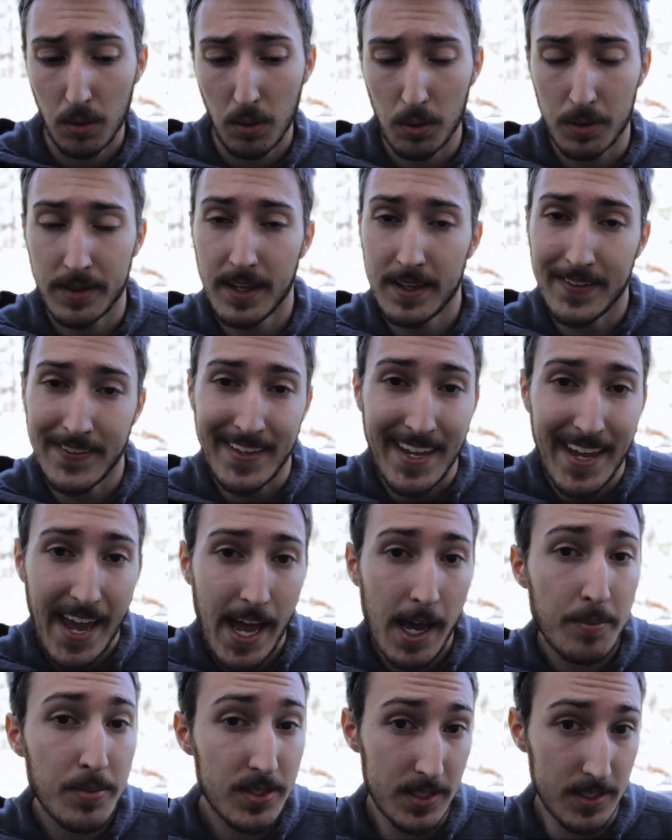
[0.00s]
or that the
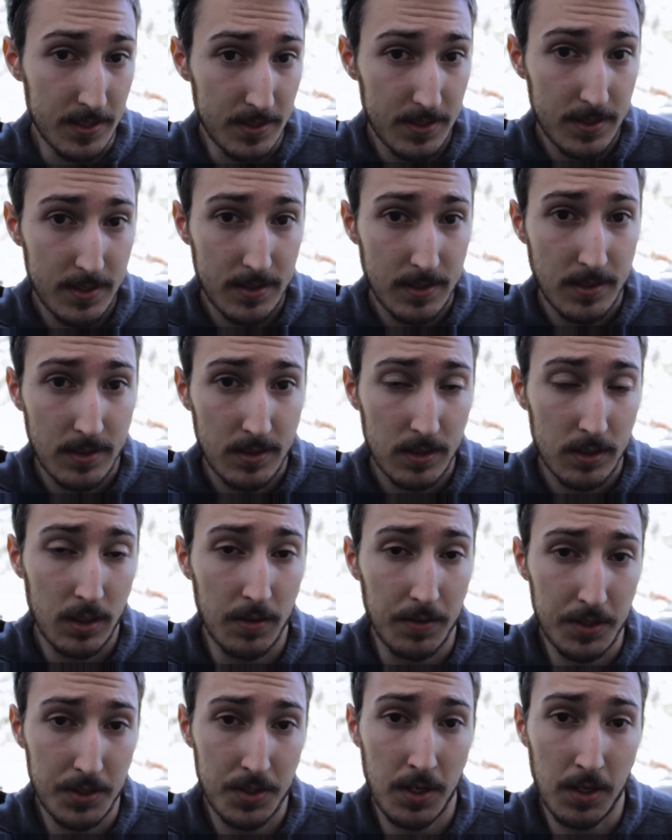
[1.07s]
absence
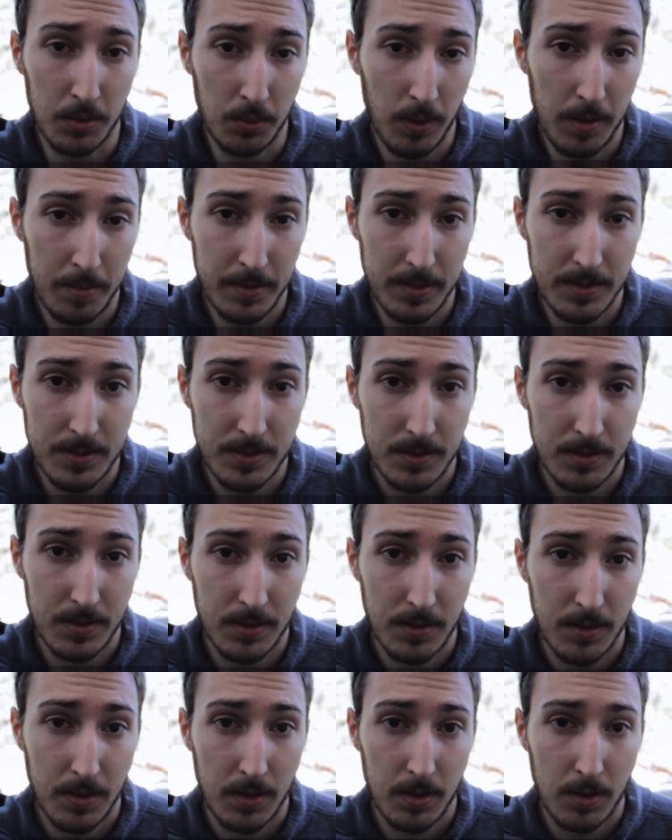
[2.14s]
of assault weapons
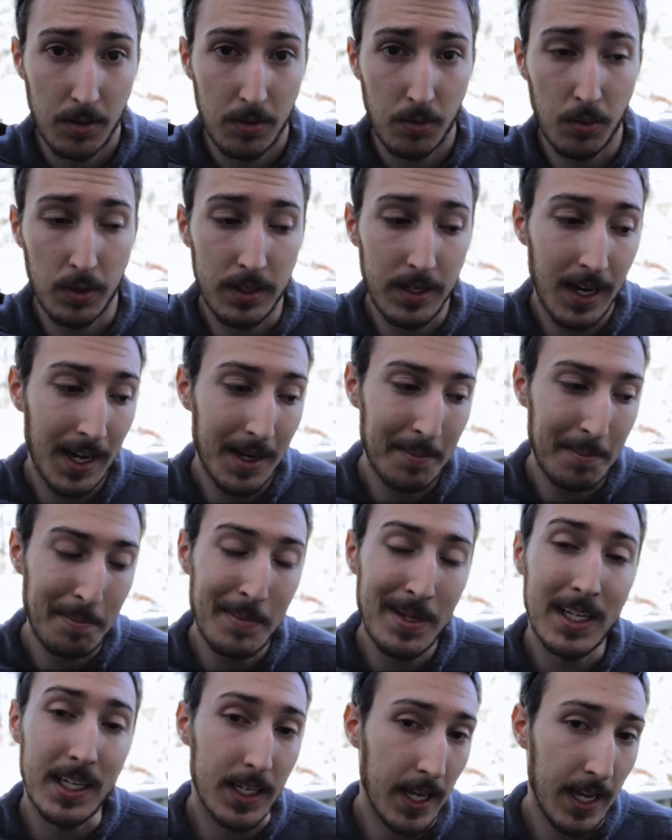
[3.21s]
would not
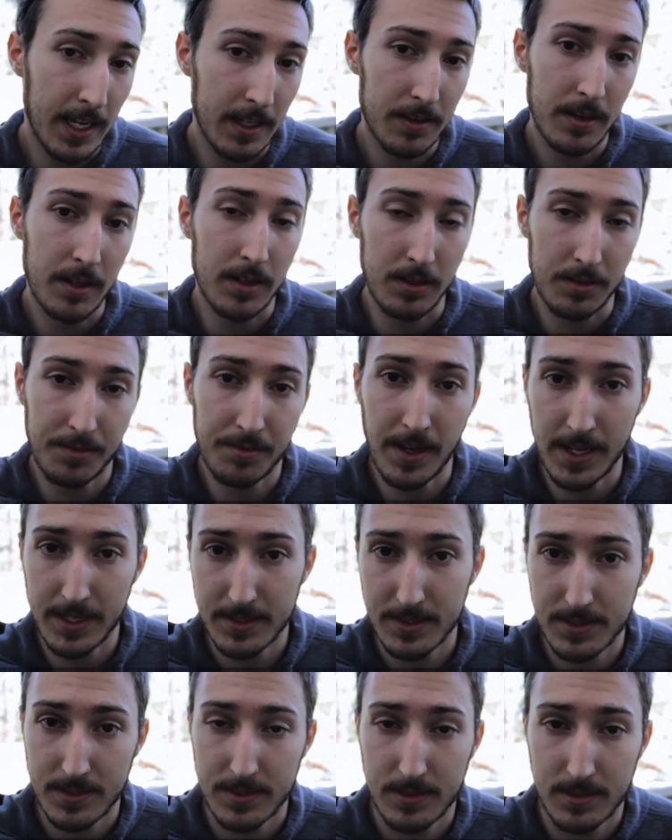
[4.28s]
mitigate their
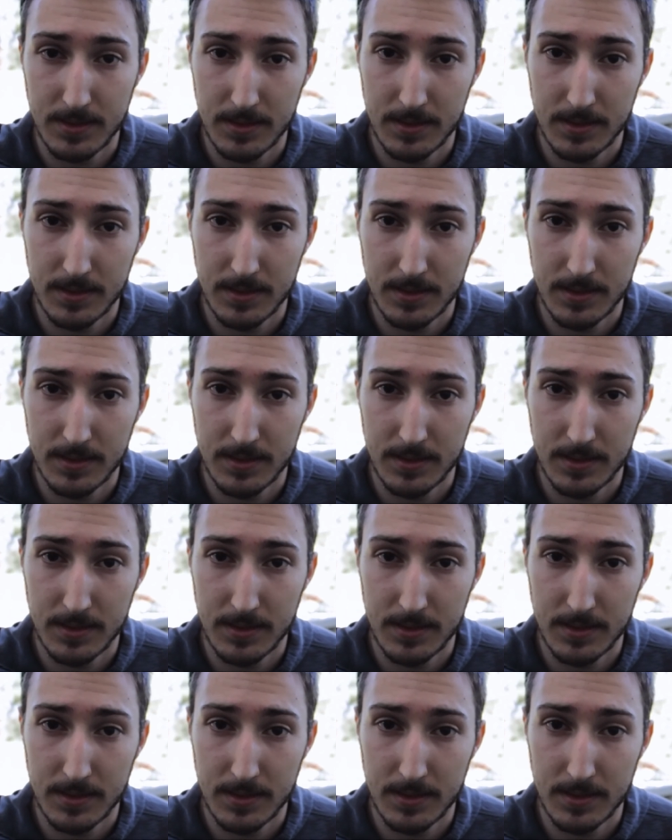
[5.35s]
effects.